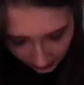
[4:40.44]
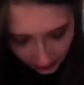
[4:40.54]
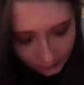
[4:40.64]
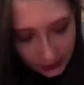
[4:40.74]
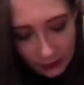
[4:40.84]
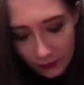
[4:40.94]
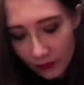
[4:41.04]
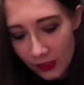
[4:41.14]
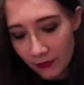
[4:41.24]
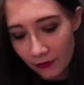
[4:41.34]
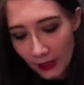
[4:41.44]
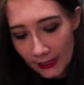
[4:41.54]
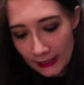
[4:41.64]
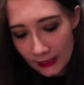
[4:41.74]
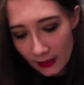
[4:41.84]
I have the Vivid
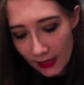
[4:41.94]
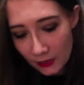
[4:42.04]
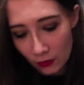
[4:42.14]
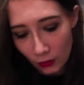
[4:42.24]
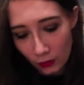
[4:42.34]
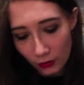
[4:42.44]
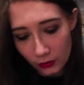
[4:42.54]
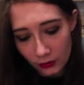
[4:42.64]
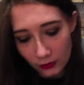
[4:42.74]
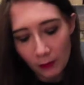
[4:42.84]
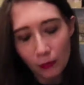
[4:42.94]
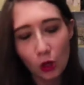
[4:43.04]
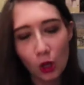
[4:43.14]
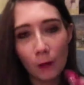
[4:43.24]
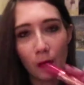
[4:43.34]
Divine Astor Lip
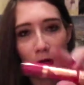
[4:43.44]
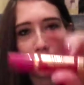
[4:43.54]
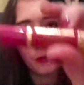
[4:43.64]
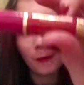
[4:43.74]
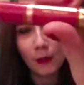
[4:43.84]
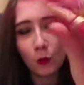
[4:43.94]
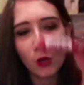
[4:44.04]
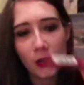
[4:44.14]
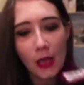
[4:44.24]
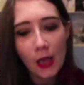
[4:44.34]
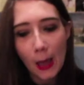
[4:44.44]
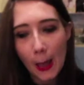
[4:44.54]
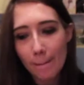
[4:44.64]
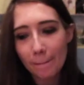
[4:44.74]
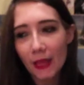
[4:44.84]
Color Butter, the matte one.
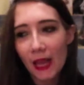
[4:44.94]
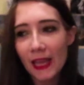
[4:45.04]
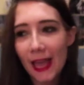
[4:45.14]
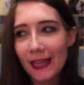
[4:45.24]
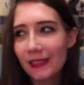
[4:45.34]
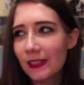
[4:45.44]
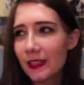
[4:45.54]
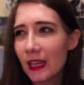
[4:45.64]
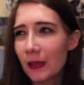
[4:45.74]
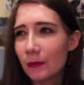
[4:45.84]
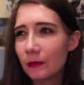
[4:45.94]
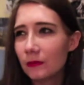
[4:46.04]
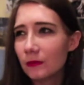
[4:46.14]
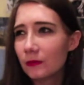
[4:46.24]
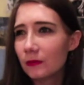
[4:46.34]
Um, I had some
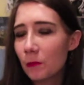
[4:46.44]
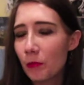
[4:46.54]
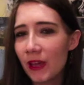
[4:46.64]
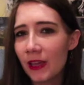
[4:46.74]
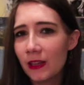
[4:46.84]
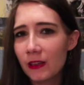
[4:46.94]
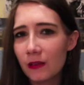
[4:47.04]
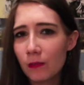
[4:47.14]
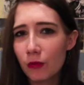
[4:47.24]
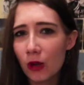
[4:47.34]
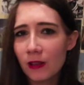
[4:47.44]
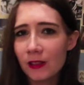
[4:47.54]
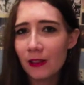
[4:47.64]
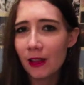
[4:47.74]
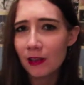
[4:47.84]
pink products
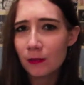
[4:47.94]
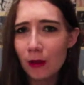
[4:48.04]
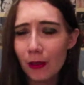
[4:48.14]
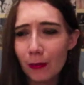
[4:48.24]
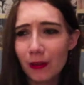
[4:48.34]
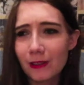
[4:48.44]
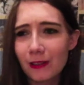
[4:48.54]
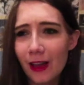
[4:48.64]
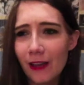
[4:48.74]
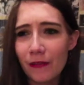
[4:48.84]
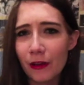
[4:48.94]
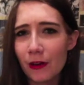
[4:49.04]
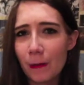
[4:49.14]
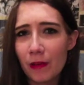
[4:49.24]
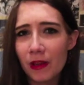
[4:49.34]
in last month, but I figured
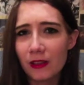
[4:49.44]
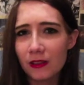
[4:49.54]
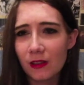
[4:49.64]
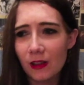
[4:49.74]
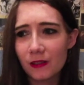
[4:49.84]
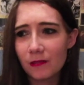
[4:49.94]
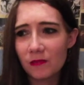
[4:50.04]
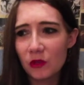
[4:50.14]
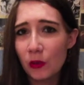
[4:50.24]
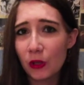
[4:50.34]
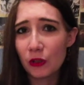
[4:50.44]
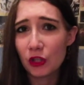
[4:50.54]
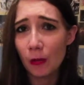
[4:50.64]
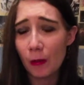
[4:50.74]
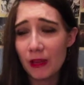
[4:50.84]
that pink is not doing a good
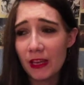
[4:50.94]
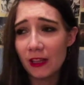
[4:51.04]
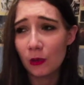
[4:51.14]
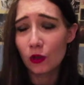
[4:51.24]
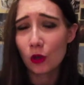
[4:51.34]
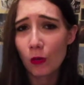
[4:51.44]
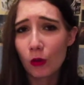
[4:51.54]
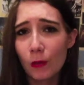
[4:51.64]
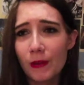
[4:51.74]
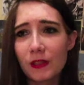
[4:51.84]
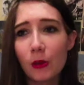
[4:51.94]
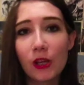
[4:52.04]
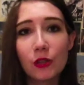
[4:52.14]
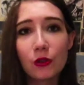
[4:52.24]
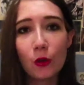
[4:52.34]
job on me. It looks horrible on me, so I
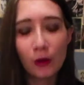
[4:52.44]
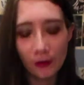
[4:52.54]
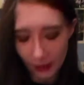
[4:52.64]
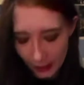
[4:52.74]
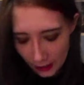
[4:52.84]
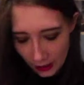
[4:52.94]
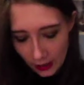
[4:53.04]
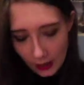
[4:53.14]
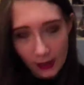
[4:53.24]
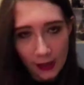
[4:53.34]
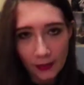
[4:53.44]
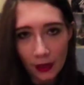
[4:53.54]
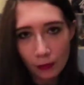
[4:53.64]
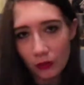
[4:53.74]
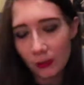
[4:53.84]
just got rid of that, and I
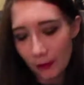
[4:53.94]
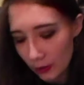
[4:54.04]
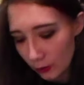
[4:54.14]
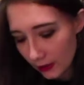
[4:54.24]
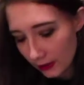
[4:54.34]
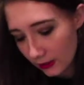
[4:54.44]
put something new in.